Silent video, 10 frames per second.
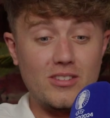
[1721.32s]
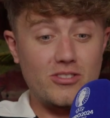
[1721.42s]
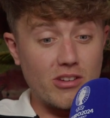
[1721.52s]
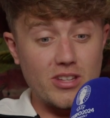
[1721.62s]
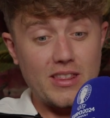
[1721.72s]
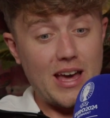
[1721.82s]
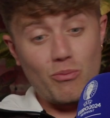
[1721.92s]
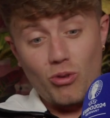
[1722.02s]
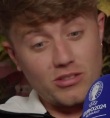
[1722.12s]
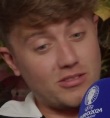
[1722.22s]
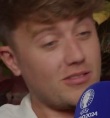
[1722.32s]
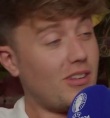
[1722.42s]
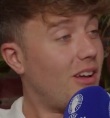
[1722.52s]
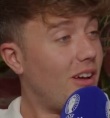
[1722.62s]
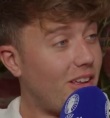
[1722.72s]
Jose, that was
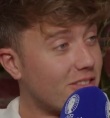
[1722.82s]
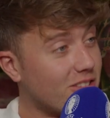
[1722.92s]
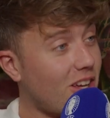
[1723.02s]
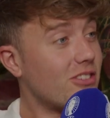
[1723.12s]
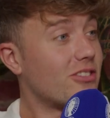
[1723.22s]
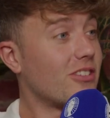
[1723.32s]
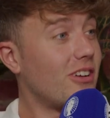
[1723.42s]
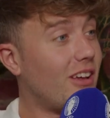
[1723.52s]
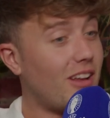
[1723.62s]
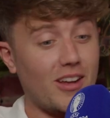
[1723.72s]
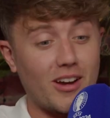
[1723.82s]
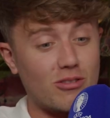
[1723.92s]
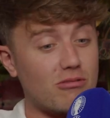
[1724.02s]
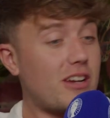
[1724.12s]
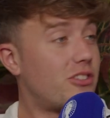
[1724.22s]
such a
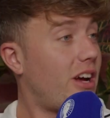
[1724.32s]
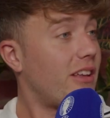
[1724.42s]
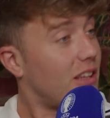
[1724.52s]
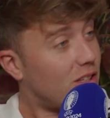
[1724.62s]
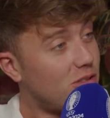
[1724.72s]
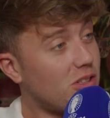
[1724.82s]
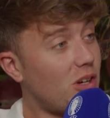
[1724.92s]
great chat. Thank you so